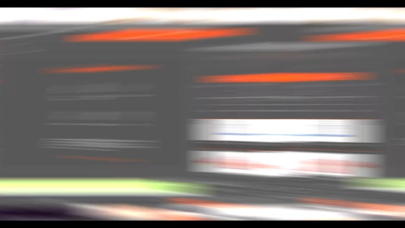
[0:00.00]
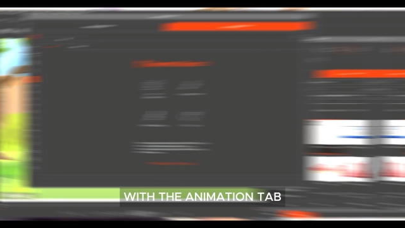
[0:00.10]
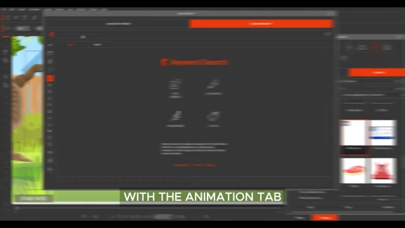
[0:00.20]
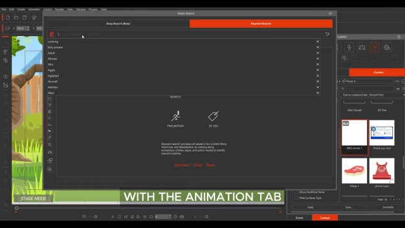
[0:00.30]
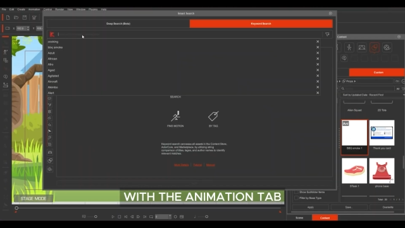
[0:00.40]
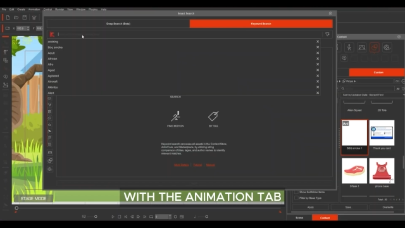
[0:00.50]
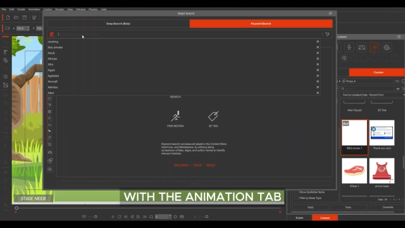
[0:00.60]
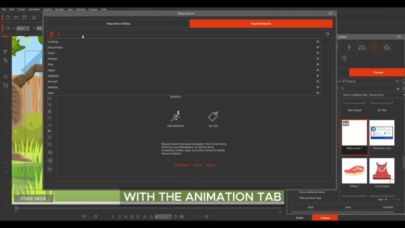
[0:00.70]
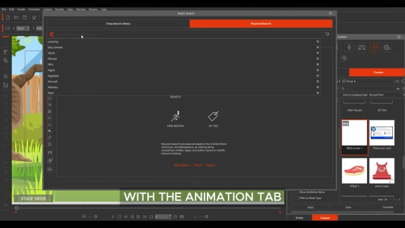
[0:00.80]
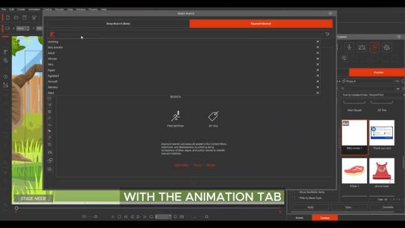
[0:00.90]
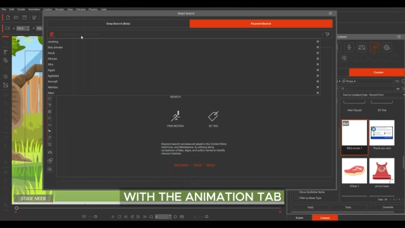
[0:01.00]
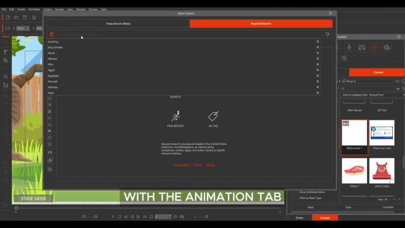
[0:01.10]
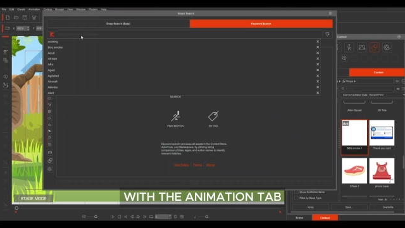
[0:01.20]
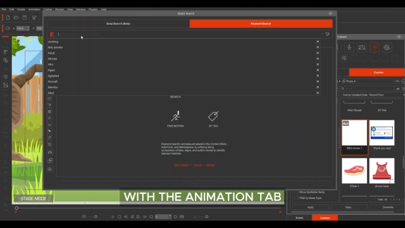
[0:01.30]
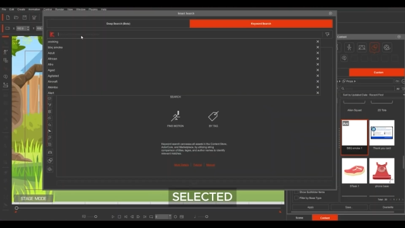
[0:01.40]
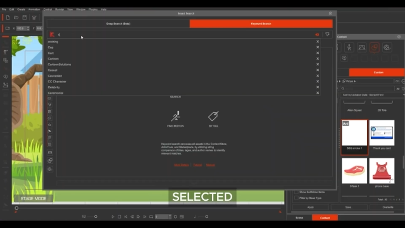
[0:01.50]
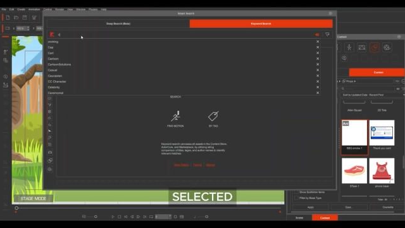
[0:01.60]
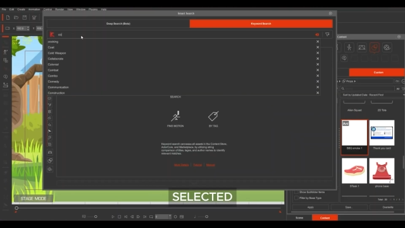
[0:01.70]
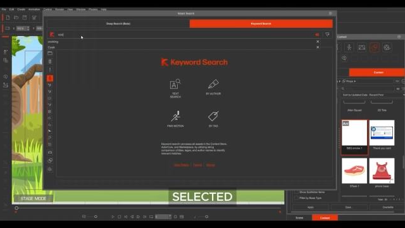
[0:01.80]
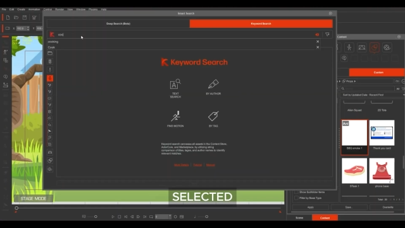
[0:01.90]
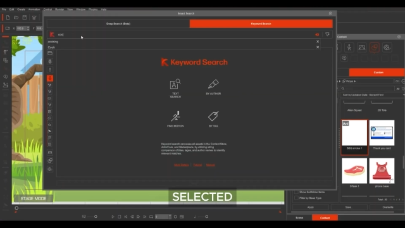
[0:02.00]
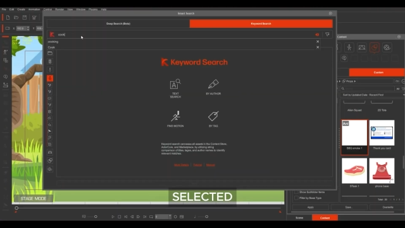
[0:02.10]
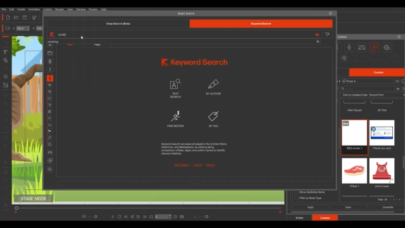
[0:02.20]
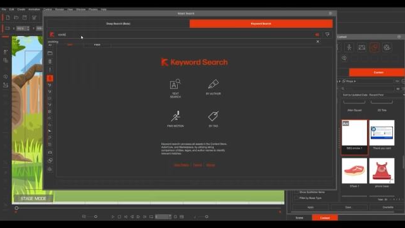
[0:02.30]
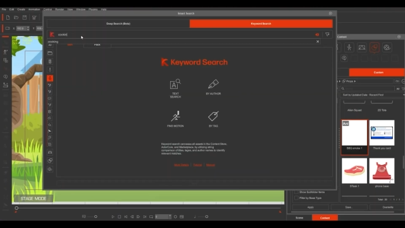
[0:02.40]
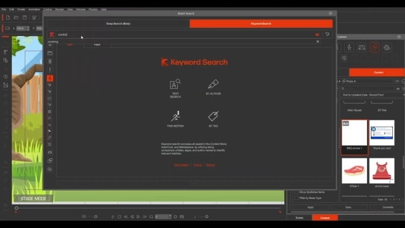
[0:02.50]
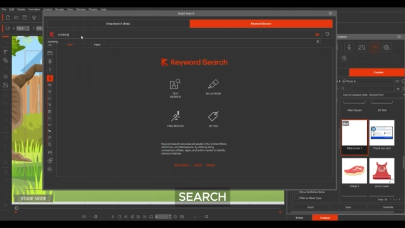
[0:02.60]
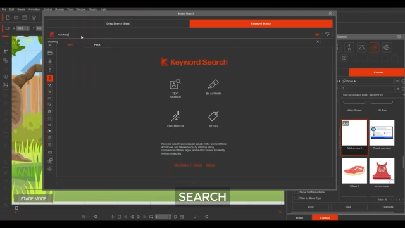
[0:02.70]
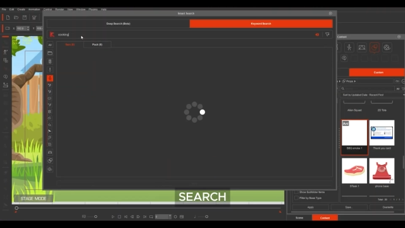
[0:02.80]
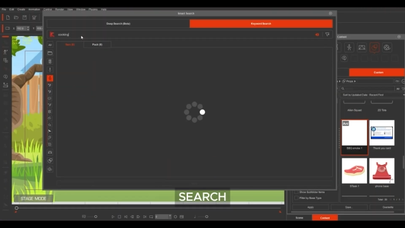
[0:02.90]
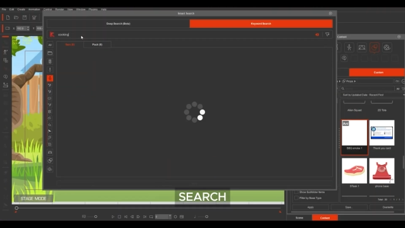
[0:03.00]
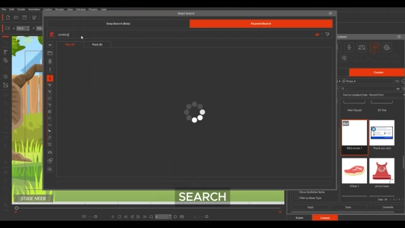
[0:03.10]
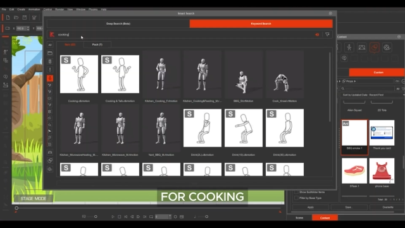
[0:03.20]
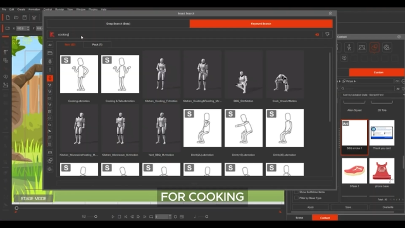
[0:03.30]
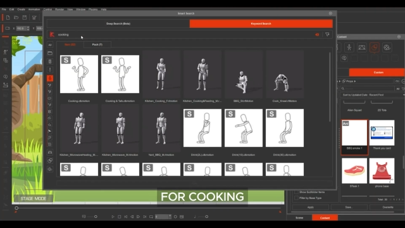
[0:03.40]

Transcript: Nobody's mouth can be seen.